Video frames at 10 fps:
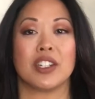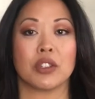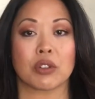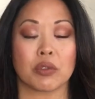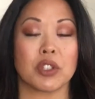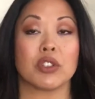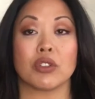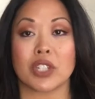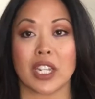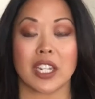description. So
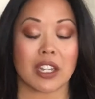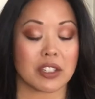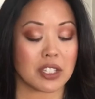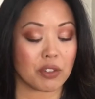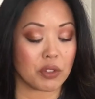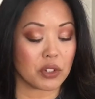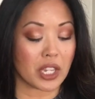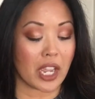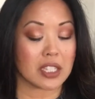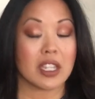check it out to see if you're
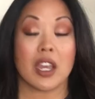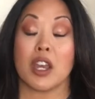tagged.